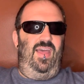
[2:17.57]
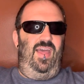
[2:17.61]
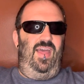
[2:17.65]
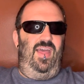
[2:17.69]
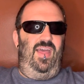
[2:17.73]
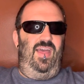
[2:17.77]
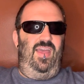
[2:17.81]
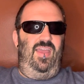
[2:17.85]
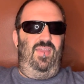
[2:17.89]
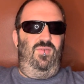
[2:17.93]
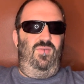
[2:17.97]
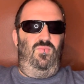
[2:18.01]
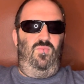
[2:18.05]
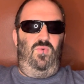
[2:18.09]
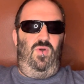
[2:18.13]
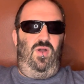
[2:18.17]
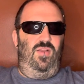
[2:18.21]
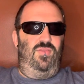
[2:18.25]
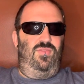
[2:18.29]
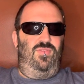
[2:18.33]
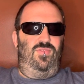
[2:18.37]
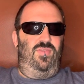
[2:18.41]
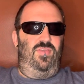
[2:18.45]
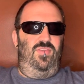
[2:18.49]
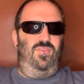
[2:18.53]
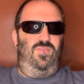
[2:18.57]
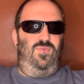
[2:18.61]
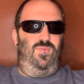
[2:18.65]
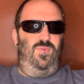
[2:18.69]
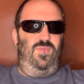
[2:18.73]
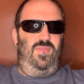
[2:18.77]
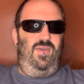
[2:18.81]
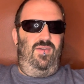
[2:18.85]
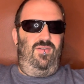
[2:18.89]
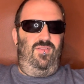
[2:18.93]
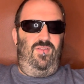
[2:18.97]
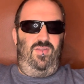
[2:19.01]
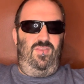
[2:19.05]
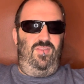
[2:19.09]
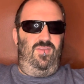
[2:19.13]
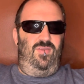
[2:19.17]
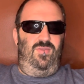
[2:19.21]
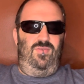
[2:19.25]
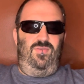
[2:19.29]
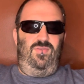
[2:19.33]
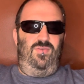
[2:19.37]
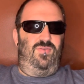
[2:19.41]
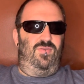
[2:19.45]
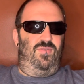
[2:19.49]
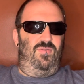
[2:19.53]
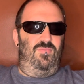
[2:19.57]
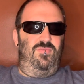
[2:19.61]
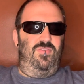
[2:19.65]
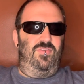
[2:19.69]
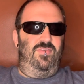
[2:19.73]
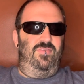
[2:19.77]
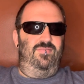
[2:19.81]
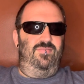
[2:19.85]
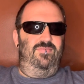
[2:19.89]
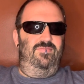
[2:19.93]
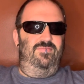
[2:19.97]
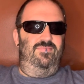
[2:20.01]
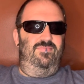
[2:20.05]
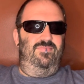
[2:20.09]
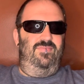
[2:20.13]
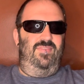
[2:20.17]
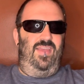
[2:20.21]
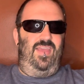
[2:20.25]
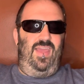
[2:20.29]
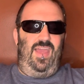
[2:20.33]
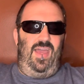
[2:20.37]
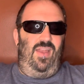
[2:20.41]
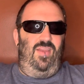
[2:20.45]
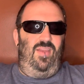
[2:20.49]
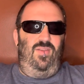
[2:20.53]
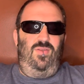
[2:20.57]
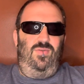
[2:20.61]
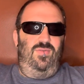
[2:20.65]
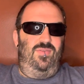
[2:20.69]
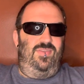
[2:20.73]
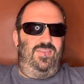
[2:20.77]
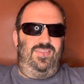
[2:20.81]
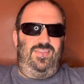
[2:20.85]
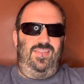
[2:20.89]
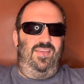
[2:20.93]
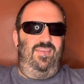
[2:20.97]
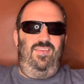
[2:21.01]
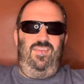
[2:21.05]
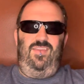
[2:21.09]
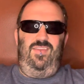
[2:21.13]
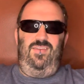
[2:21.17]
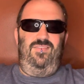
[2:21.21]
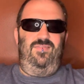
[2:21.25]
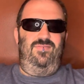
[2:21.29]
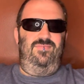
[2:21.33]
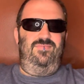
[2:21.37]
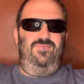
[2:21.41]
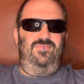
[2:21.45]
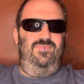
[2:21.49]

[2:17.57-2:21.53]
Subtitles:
I watched this without audio description. I don't know what to tell you.